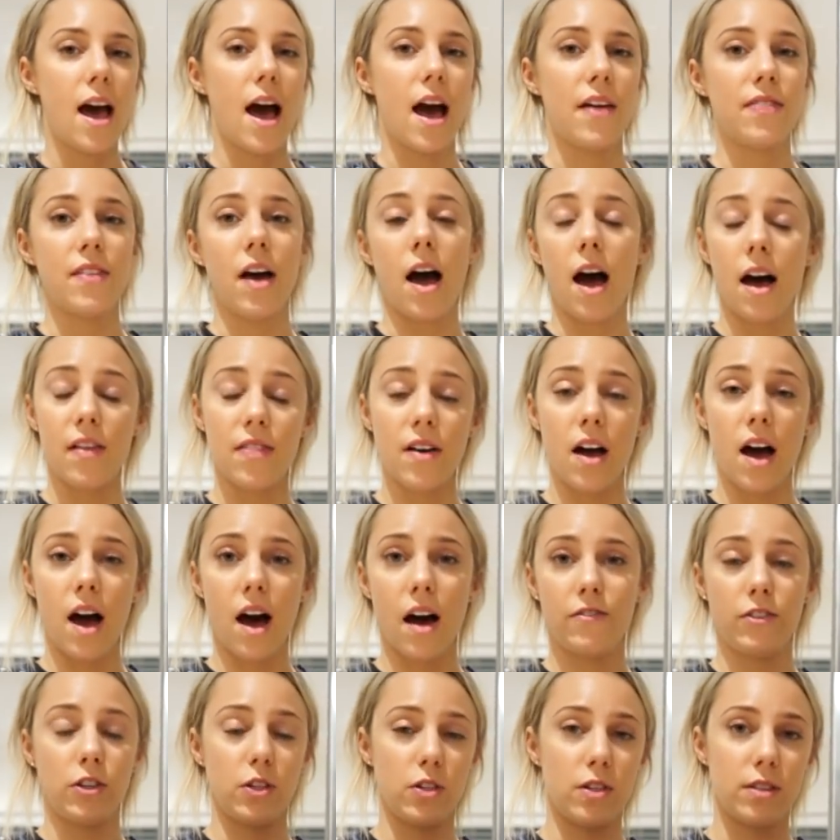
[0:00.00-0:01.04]
and the other
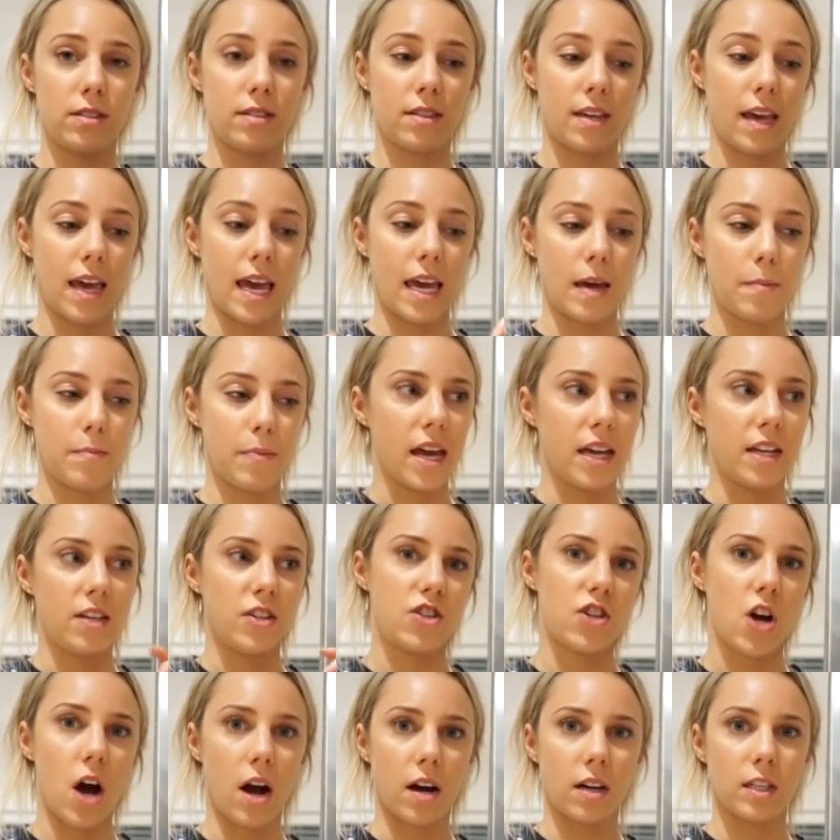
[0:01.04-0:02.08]
half you just keep in
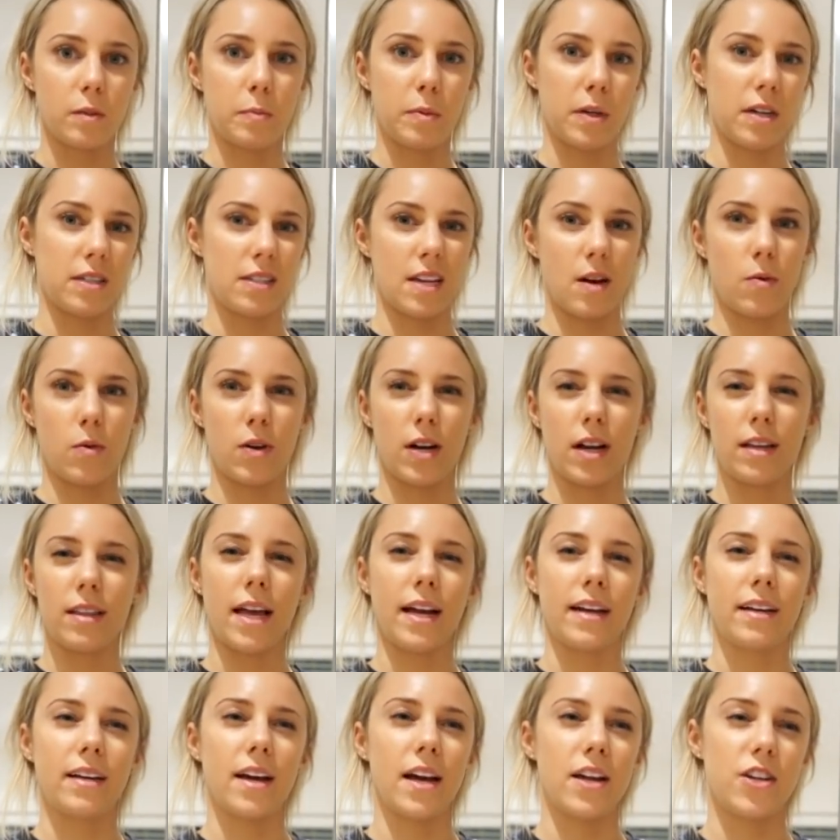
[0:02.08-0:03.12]
chunks because I want it
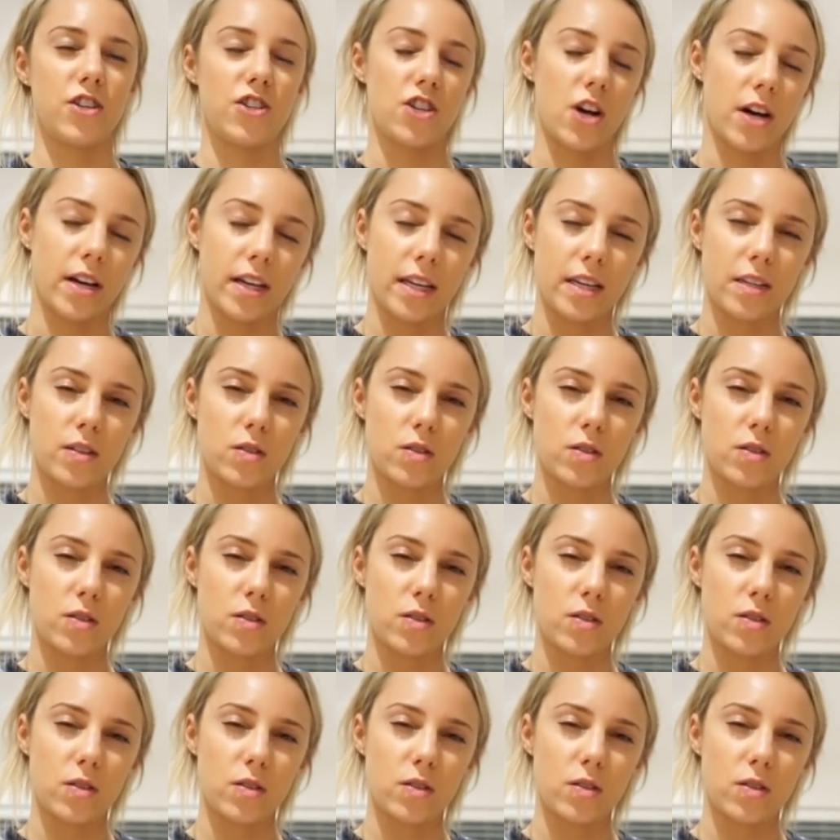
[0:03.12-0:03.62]
like a chunky